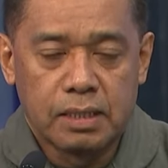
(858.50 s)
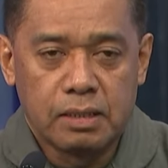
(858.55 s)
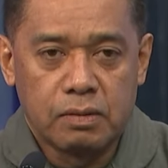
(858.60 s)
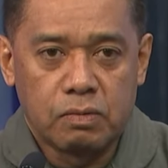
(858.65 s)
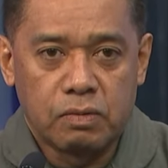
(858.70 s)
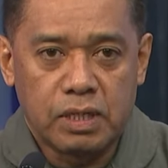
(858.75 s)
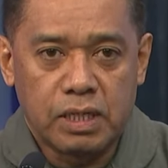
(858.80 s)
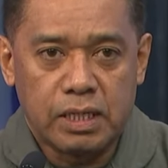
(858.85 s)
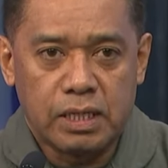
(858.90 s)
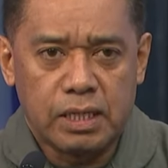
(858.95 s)

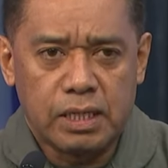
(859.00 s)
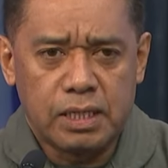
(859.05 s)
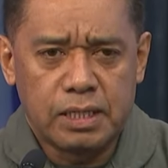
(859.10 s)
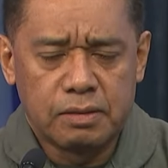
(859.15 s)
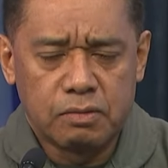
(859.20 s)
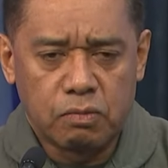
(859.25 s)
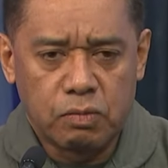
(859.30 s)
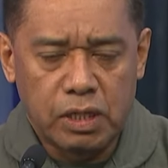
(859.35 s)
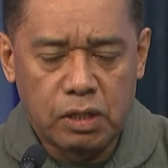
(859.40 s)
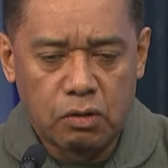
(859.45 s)
we
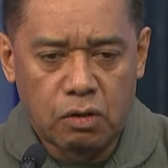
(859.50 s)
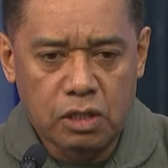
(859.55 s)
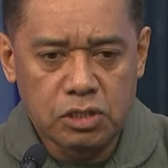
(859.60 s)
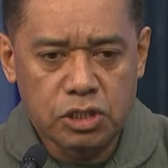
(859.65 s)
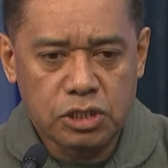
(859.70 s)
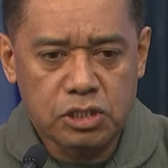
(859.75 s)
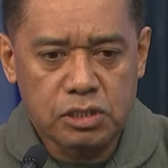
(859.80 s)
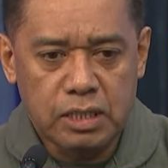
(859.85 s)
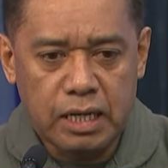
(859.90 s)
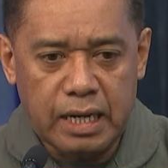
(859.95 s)

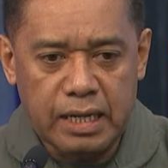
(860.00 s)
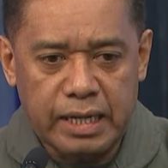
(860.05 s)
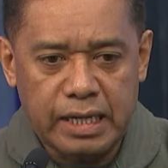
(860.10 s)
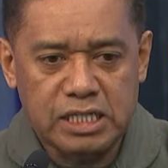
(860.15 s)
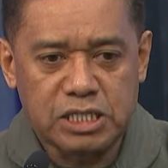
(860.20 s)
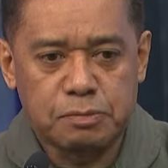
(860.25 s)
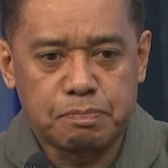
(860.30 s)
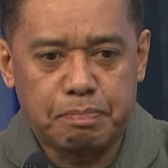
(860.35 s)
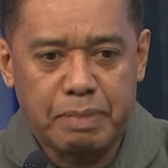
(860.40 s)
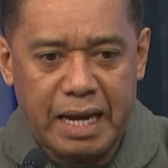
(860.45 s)
launched an
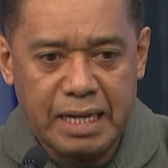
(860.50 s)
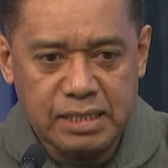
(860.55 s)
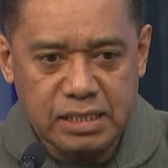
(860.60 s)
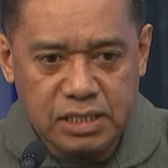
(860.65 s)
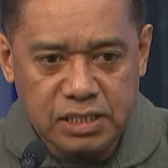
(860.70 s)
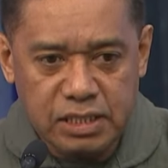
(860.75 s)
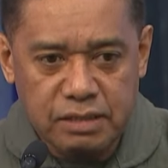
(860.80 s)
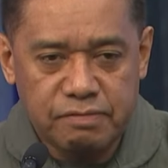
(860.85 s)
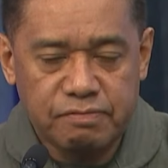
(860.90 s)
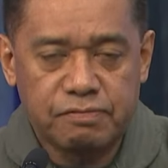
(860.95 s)

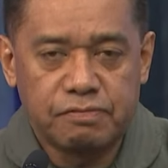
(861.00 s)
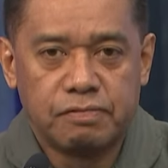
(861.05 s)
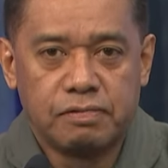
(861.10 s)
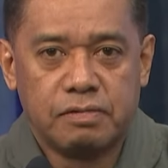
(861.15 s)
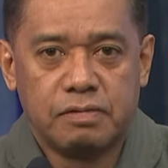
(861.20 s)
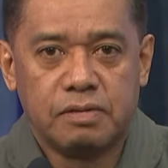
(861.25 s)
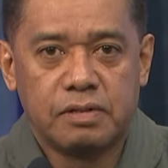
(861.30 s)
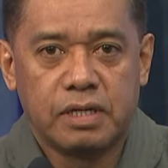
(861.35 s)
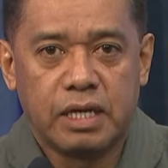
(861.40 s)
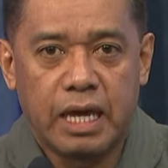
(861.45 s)
expansive
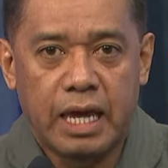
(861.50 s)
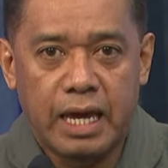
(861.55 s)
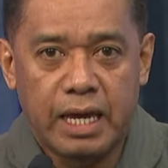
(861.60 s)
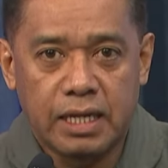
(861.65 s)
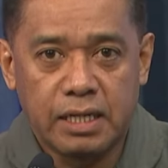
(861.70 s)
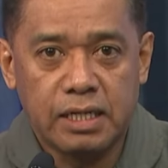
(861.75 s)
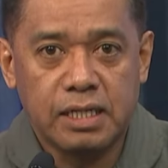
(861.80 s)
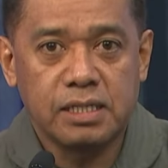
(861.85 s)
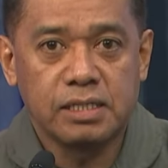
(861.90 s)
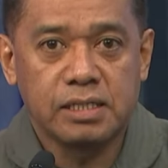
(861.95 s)

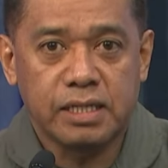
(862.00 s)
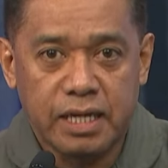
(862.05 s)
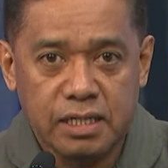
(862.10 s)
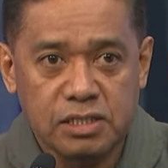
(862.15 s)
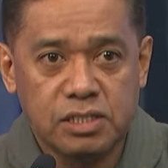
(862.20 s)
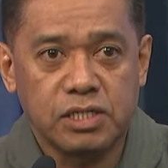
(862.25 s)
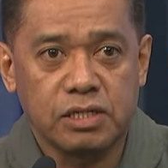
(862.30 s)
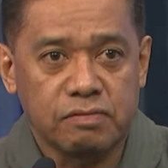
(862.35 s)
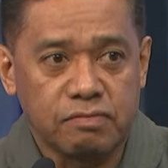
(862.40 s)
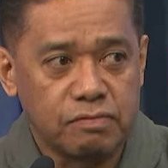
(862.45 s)
and
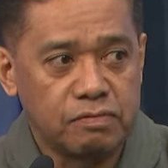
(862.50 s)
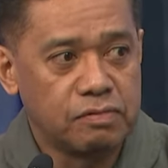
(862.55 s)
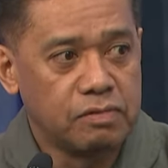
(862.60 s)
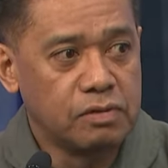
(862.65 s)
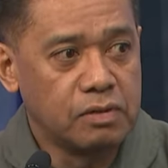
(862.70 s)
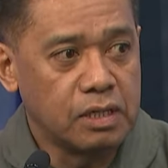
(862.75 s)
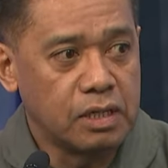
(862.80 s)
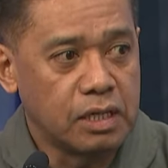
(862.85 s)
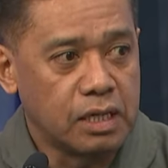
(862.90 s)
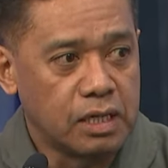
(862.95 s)
intensive
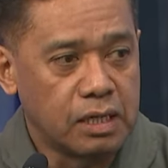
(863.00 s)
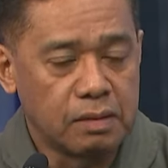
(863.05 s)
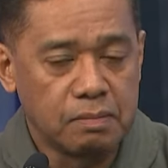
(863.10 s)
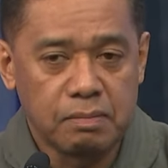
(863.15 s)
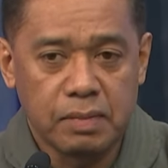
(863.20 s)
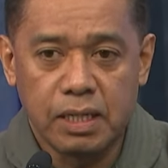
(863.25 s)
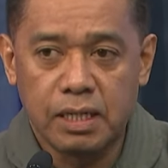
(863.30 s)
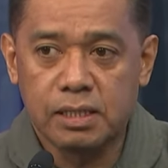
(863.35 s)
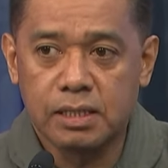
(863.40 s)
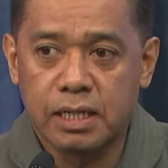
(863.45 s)

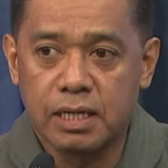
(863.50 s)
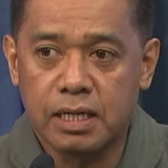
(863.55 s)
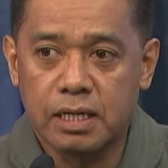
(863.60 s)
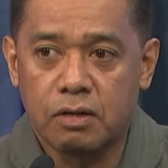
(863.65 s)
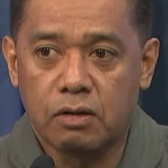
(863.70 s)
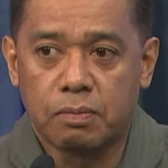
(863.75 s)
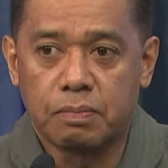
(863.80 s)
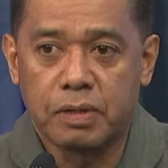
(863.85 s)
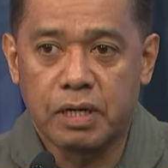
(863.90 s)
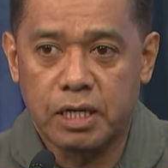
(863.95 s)
military
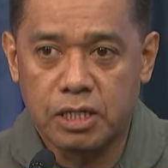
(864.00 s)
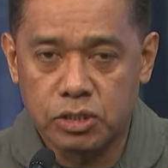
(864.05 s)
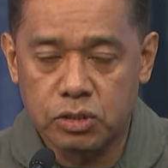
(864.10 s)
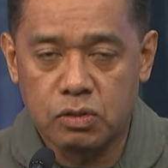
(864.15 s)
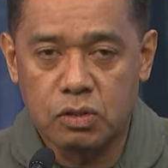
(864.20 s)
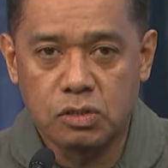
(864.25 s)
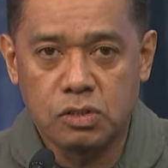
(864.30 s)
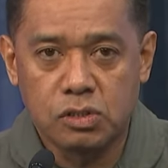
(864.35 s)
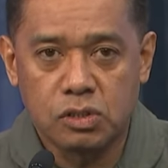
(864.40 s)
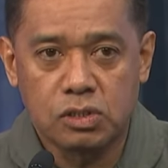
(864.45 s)

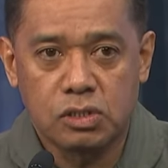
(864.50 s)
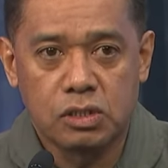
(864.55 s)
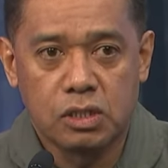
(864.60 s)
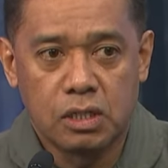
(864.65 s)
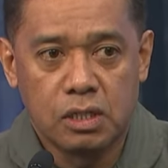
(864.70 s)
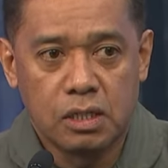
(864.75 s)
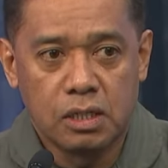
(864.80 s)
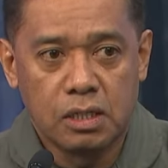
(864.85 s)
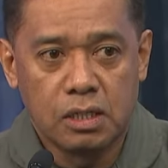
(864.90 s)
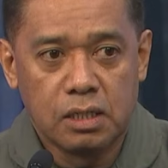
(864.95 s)
operations
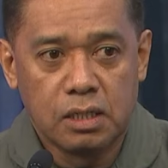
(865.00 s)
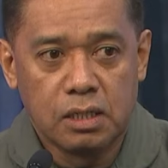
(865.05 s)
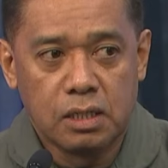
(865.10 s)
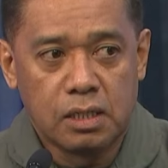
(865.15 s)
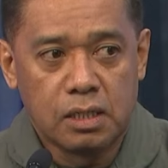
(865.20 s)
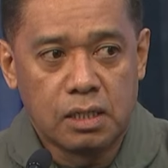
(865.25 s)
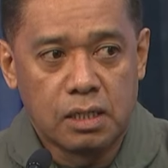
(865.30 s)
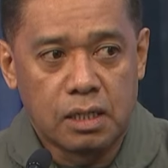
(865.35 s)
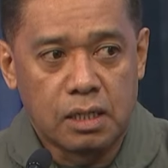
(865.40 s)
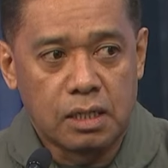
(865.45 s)

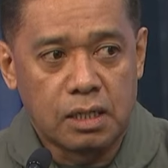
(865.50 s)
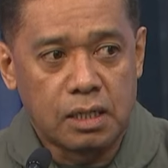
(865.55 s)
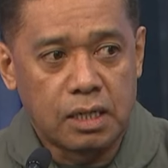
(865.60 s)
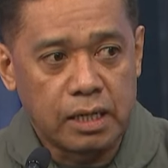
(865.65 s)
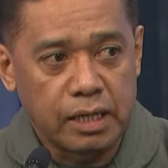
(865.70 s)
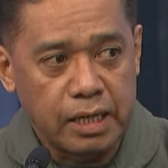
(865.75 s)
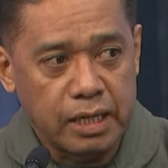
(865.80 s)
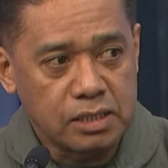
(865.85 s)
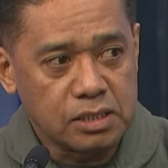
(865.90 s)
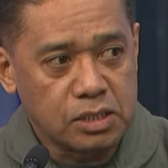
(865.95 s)

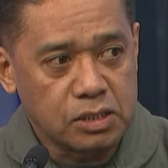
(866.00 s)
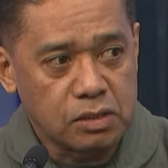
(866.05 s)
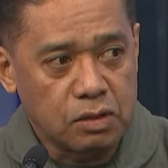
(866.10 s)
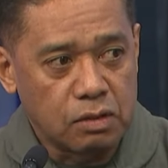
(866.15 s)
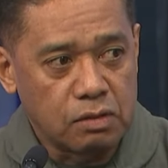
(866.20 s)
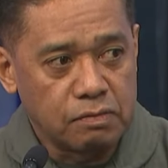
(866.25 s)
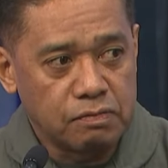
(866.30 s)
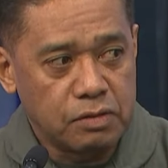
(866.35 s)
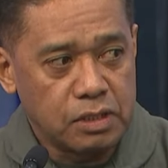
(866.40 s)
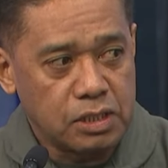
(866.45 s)
against
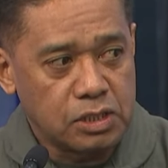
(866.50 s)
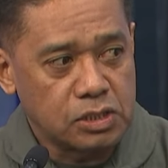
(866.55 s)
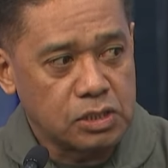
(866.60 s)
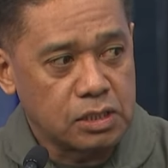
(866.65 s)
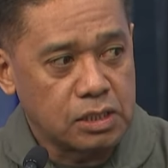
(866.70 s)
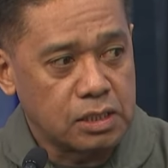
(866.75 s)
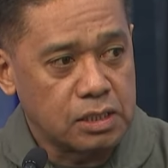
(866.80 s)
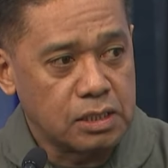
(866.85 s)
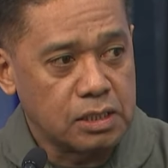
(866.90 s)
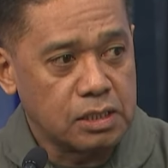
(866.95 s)
all of these
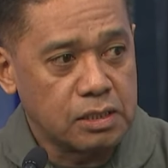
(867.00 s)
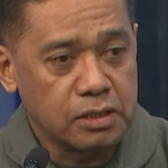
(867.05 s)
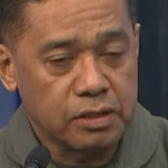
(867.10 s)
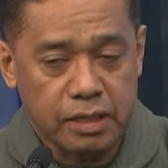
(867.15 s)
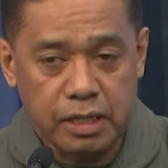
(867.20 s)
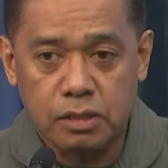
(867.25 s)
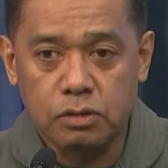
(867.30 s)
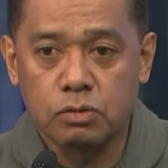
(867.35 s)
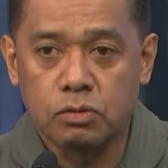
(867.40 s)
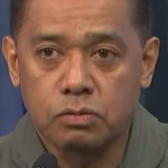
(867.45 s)

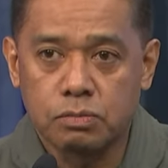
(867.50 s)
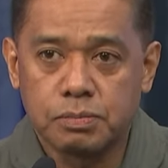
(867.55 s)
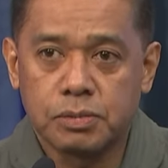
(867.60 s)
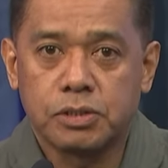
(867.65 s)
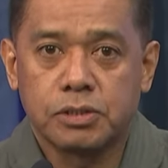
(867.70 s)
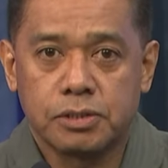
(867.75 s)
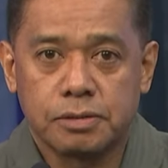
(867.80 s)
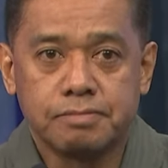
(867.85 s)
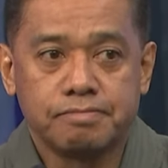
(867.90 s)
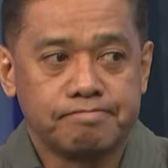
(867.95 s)
threat
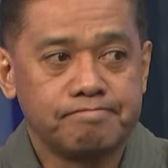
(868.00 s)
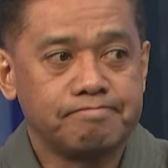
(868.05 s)
groups.